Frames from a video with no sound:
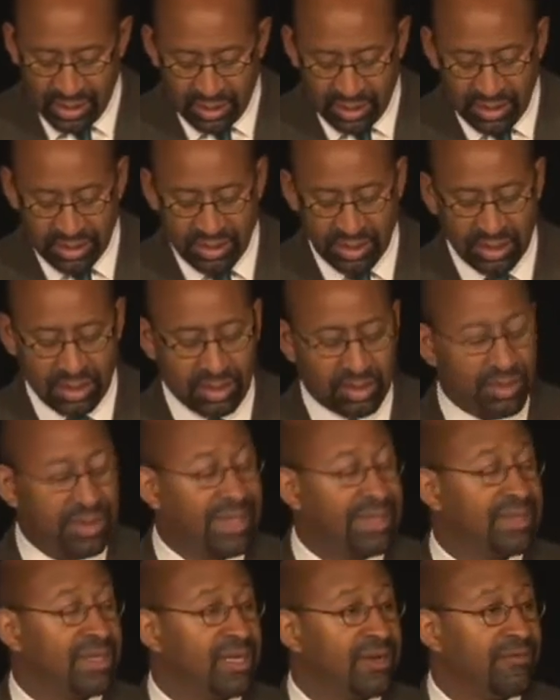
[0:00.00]
These include
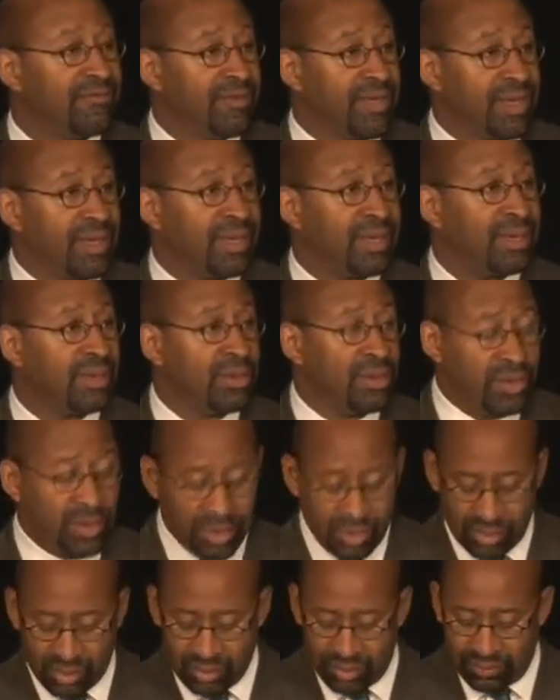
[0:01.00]
identifying
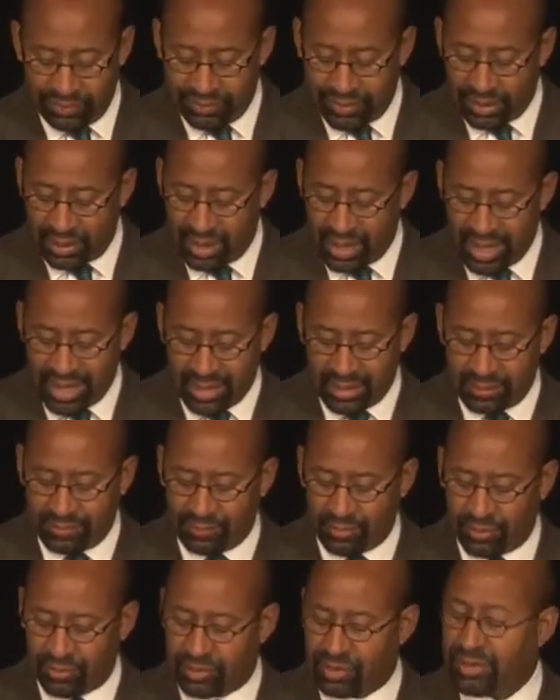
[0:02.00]
new and
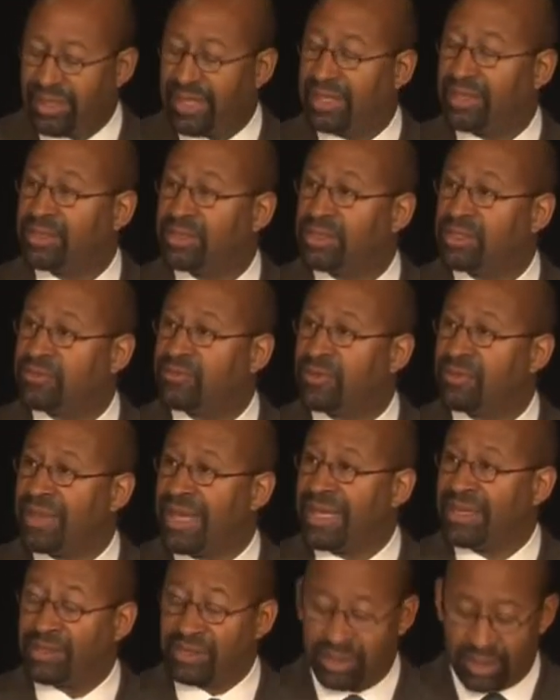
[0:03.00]
improved strategies for
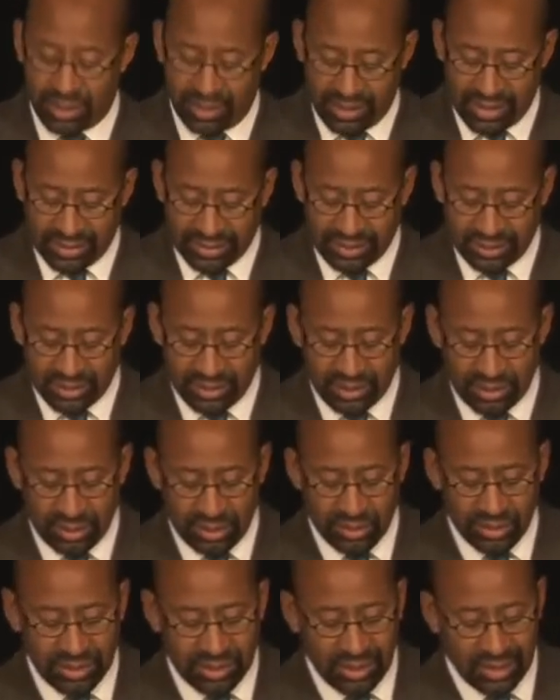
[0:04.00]
managing our assets
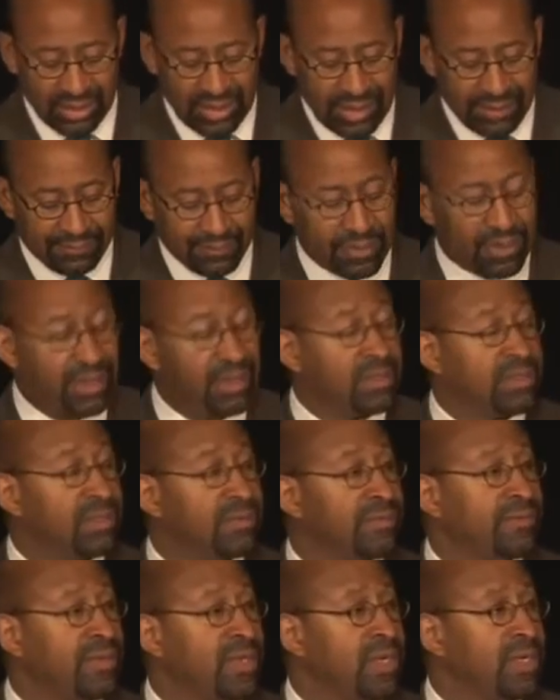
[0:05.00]
using a
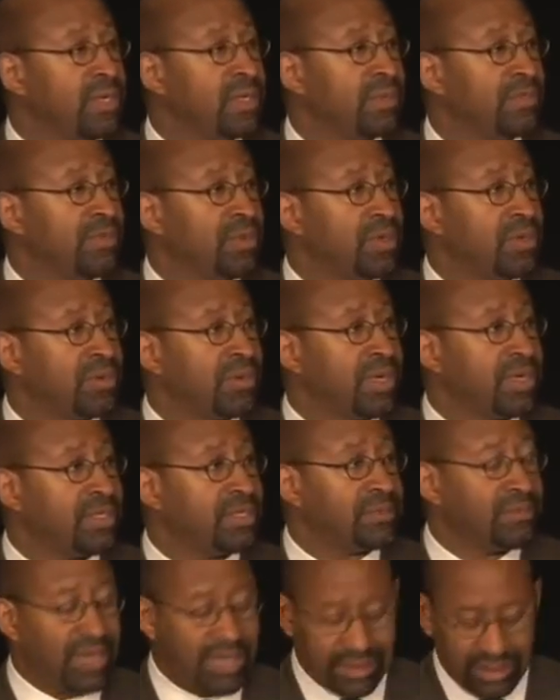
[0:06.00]
comprehensive
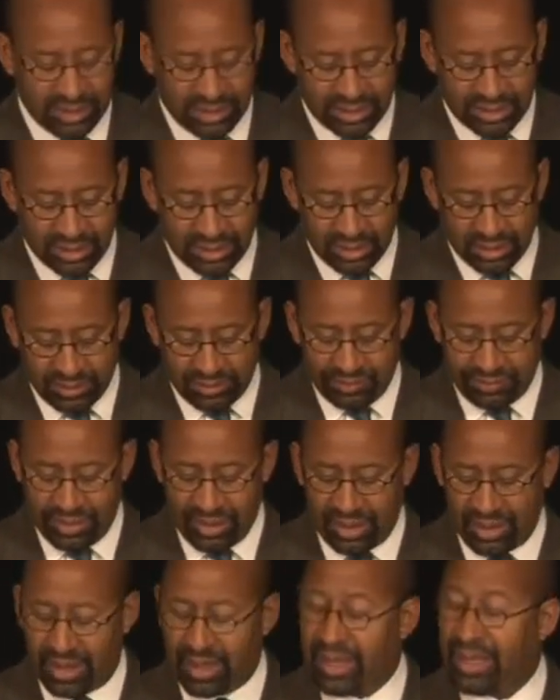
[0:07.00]
computerized maintenance system
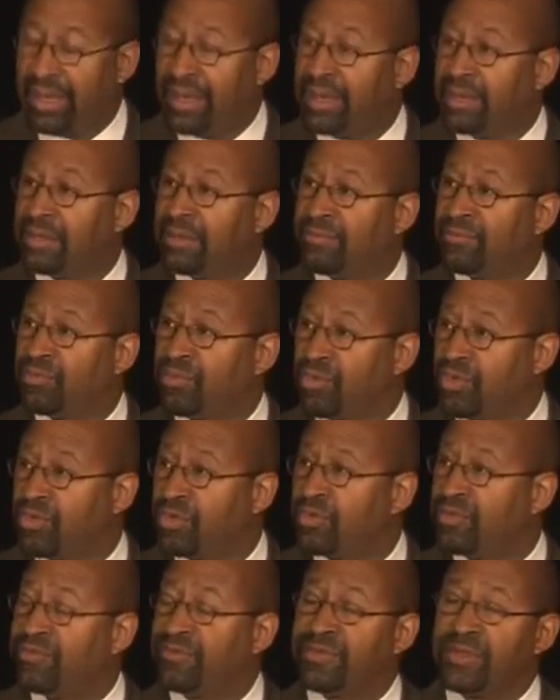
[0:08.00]
and
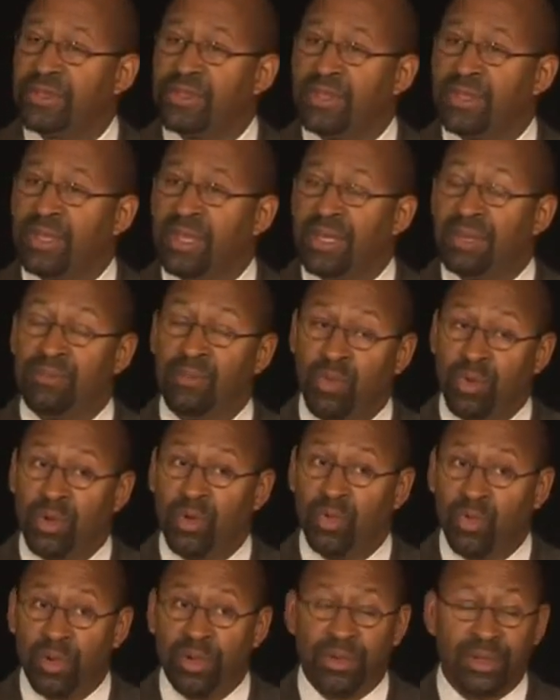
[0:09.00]
improved and more
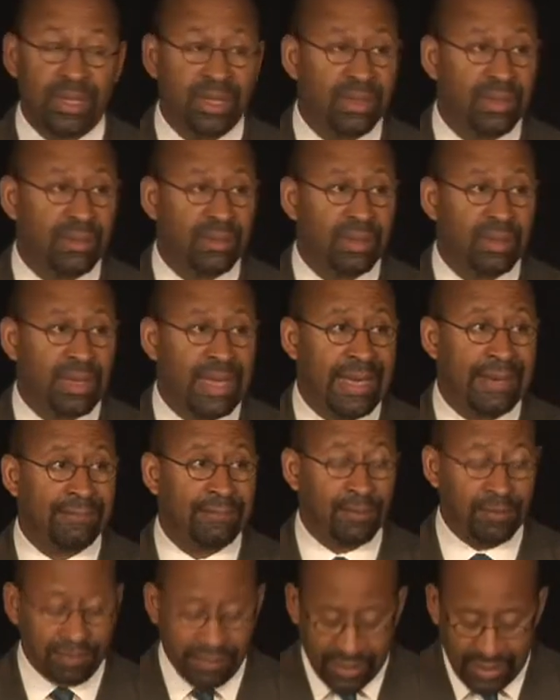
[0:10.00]
coordinated
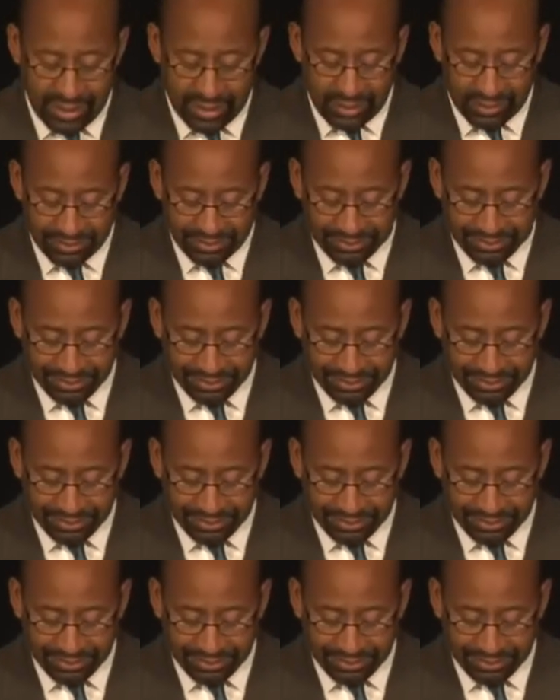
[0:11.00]
capital planning.